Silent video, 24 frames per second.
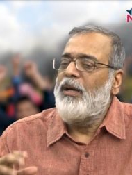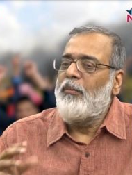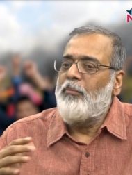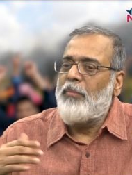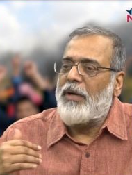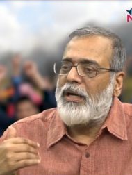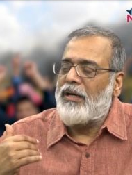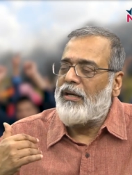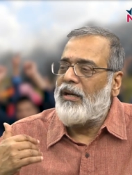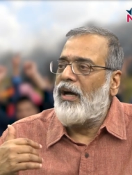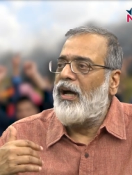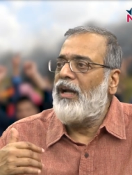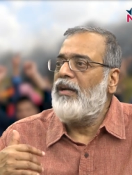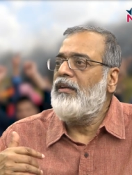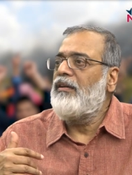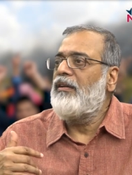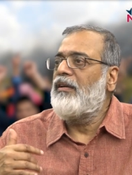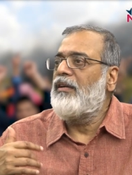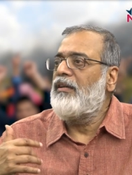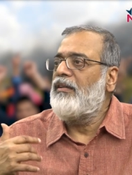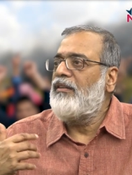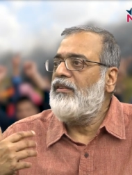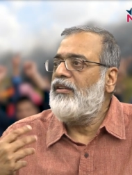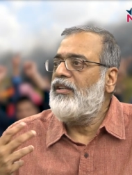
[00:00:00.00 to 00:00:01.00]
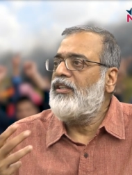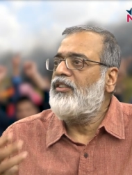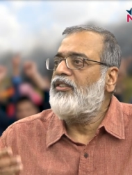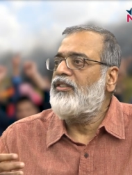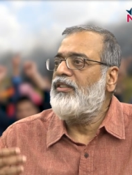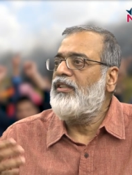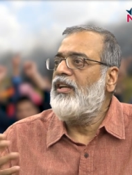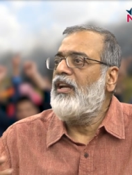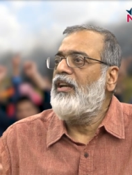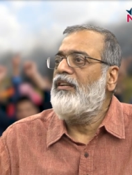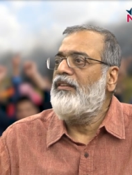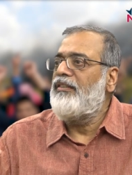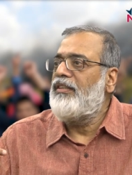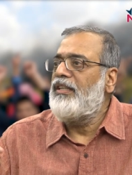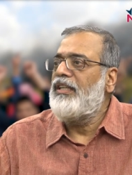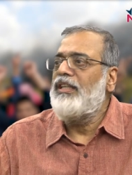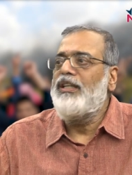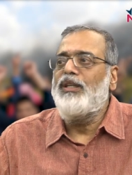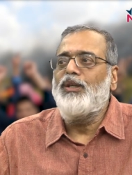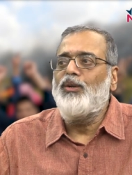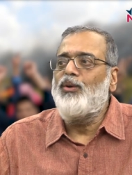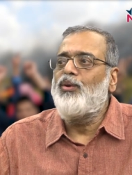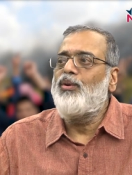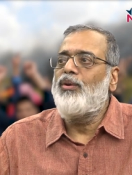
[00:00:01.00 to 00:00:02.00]
but unconditional
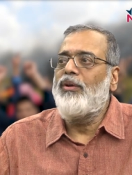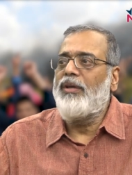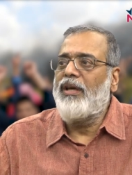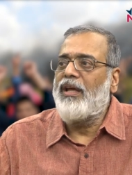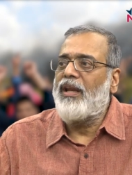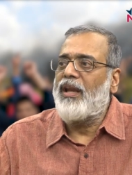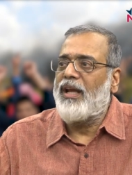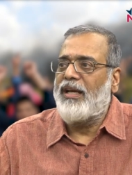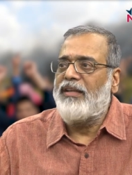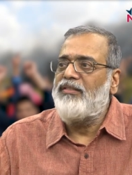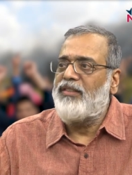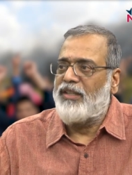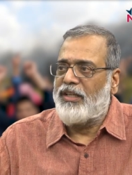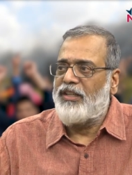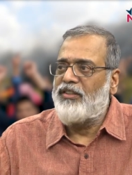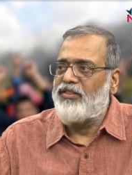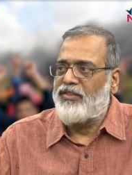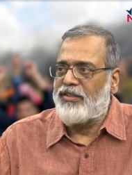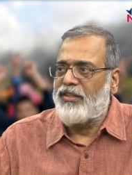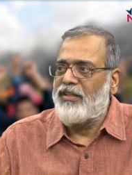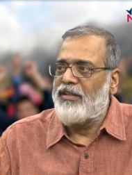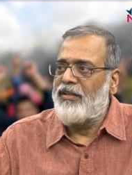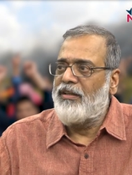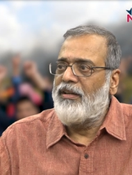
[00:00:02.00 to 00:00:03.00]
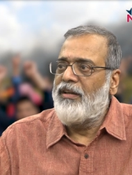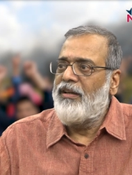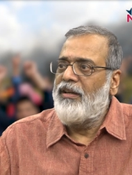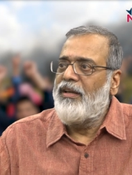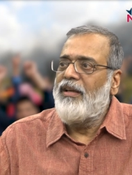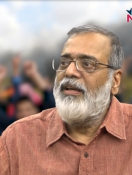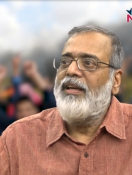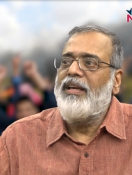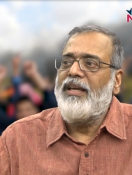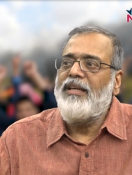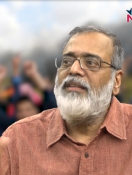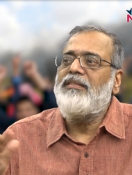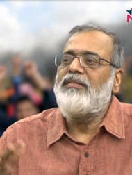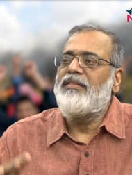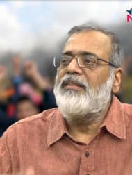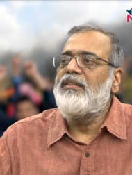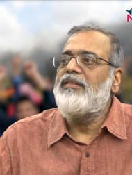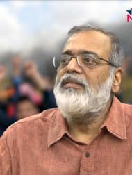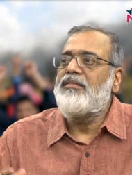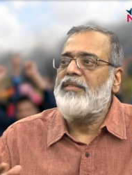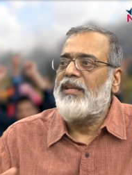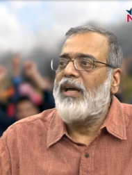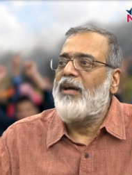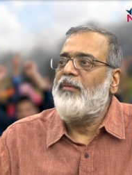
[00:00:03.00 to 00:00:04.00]
denuclearization is
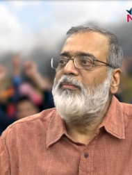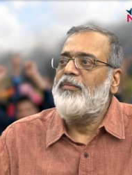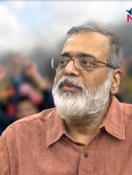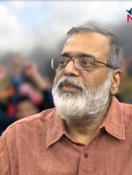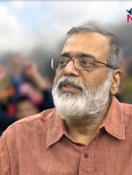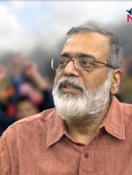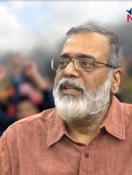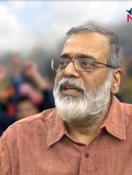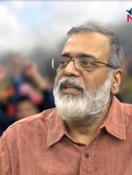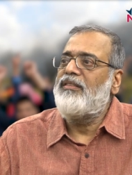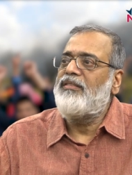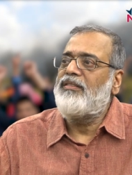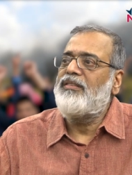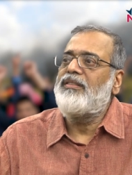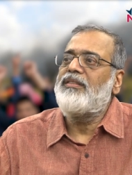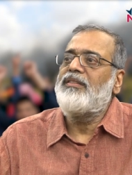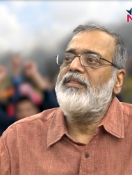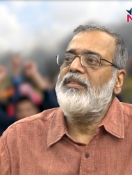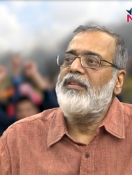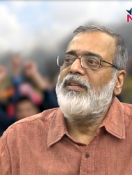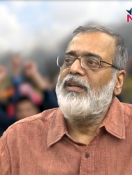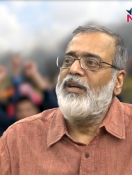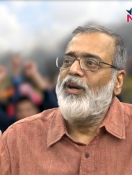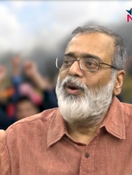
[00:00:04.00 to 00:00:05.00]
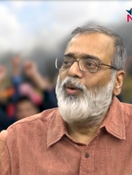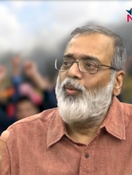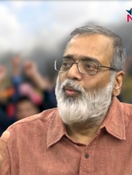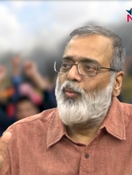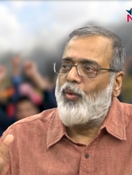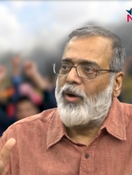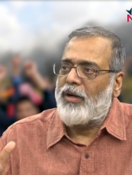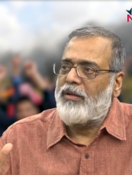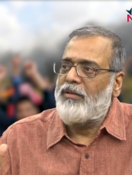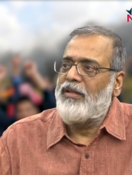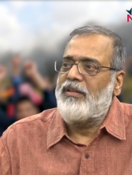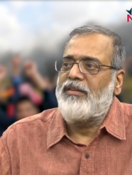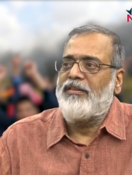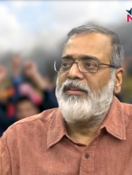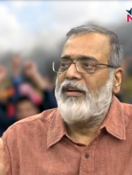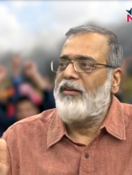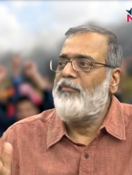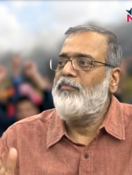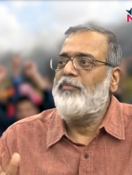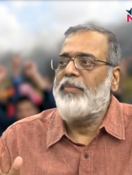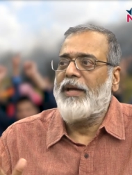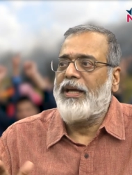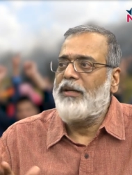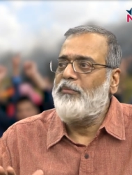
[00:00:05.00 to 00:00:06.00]
in some sense what the
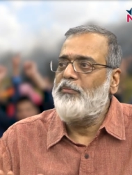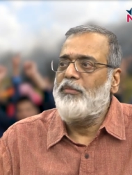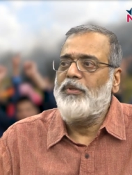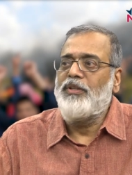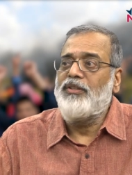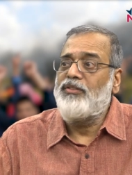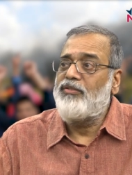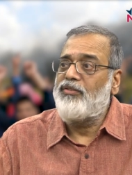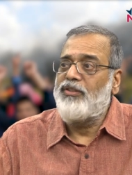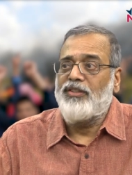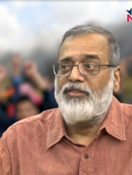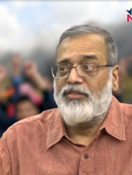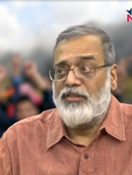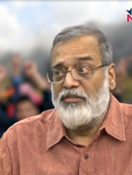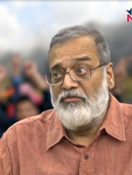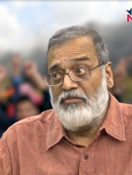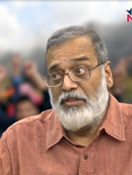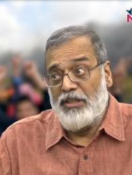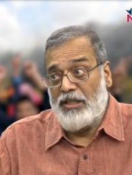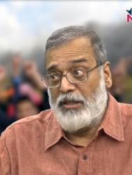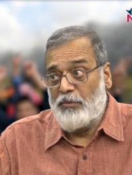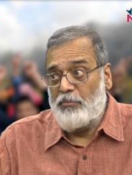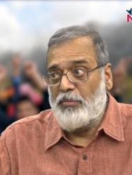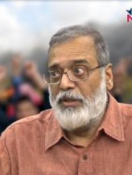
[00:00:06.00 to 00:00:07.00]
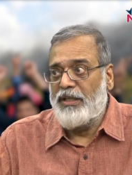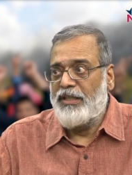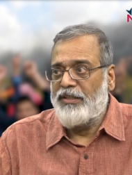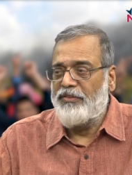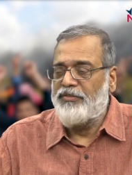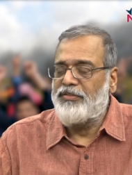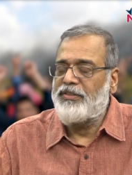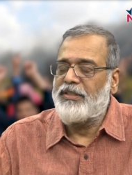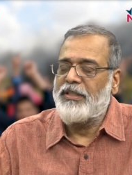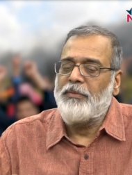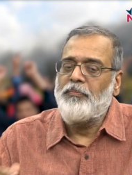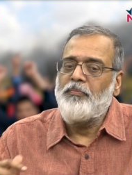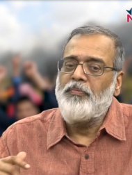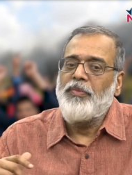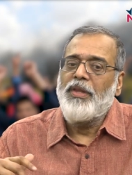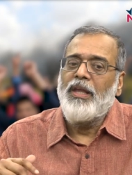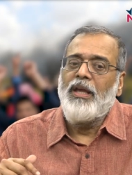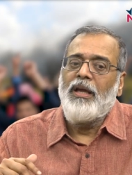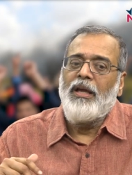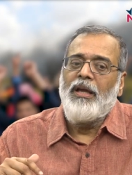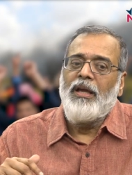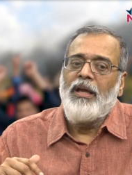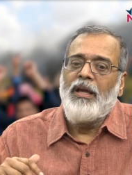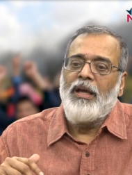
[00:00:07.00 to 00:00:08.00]
Trump administration really believes in.
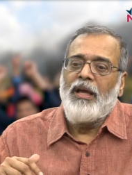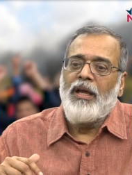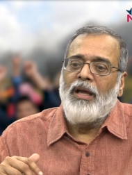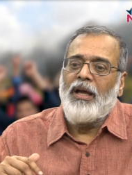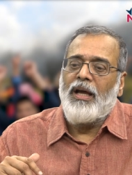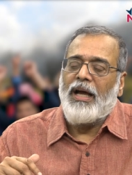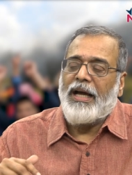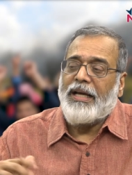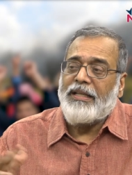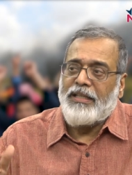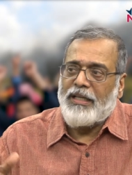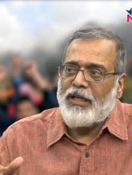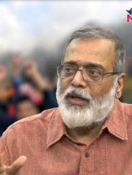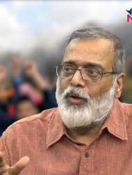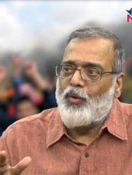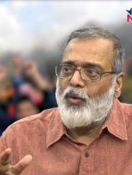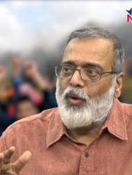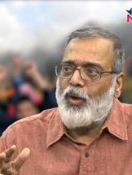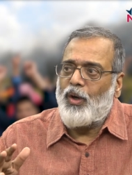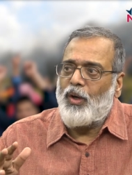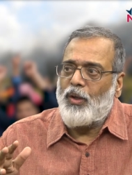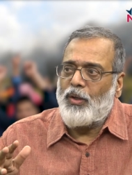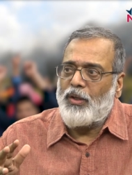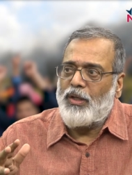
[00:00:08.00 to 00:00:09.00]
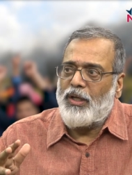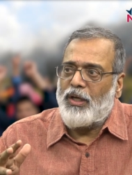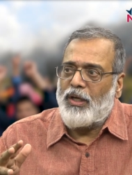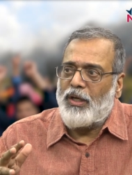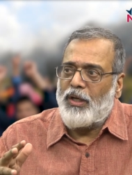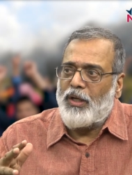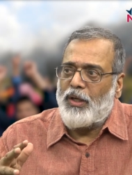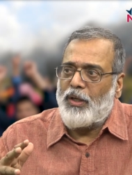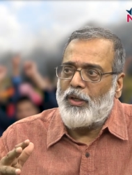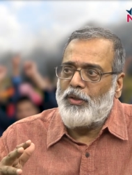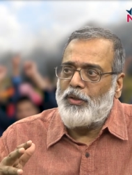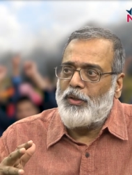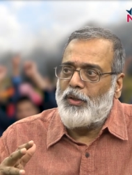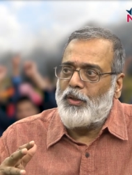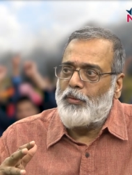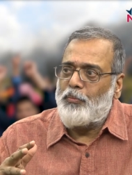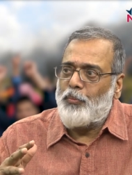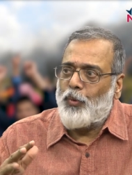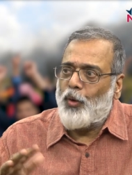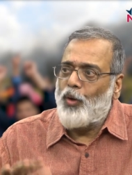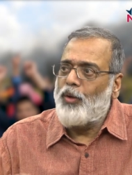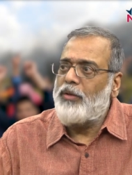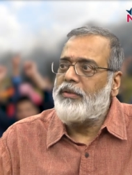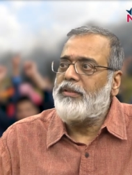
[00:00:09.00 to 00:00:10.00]
I think the
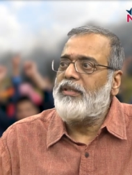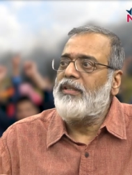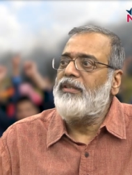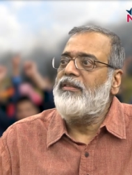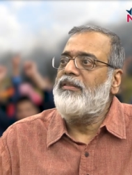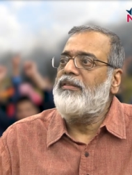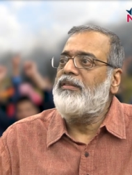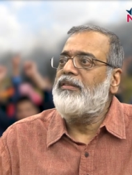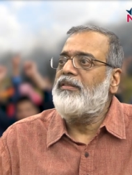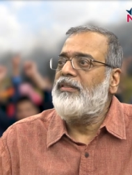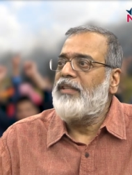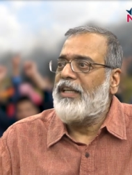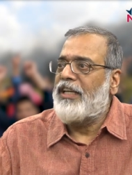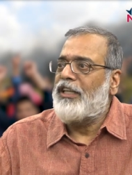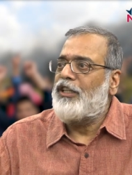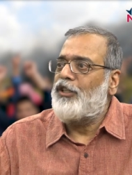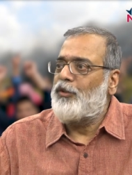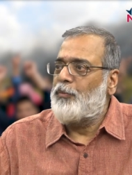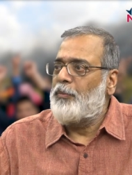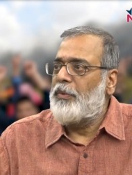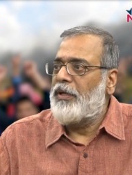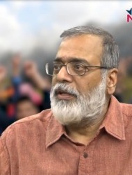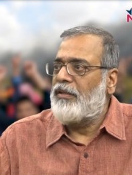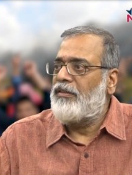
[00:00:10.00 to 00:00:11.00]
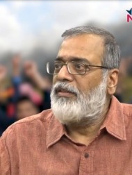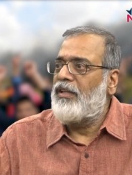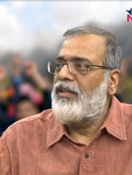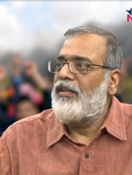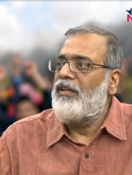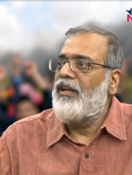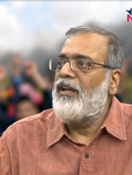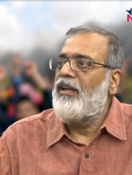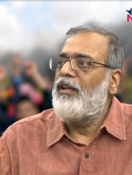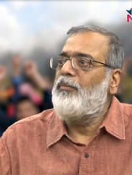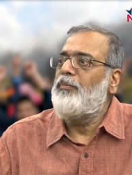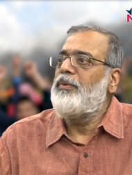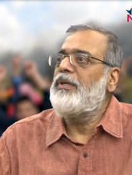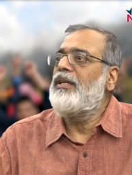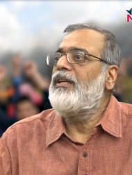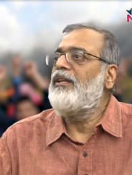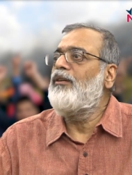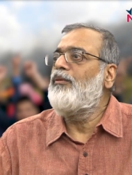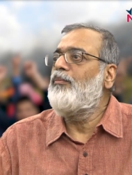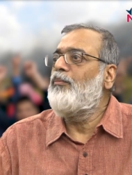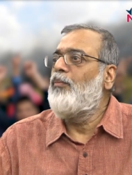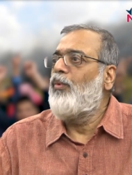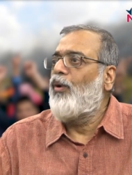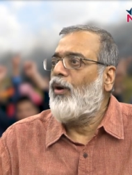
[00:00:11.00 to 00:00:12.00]
Bolton's statement that the
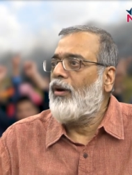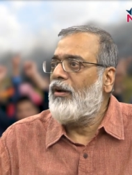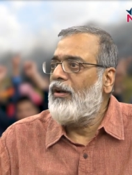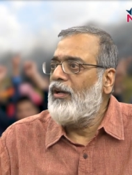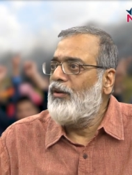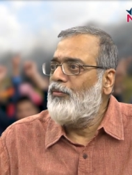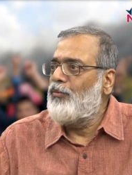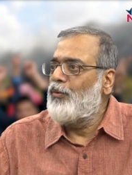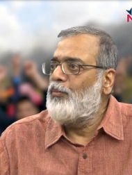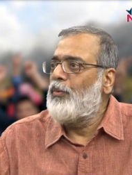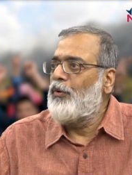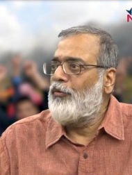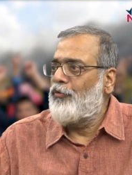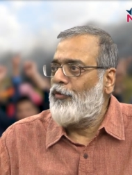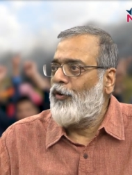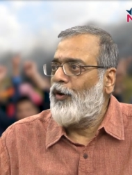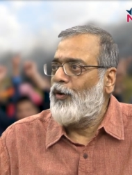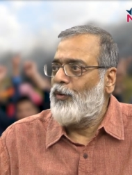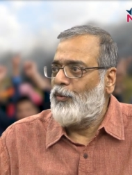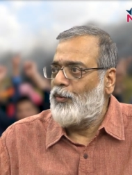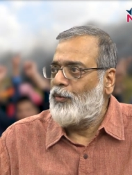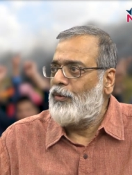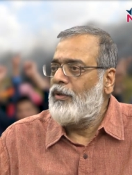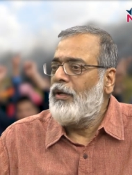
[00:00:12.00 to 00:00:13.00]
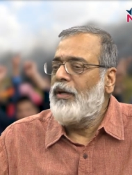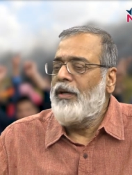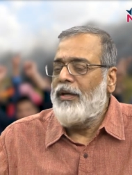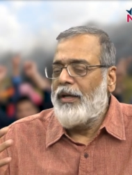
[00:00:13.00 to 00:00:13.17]
Libyan model would be followed,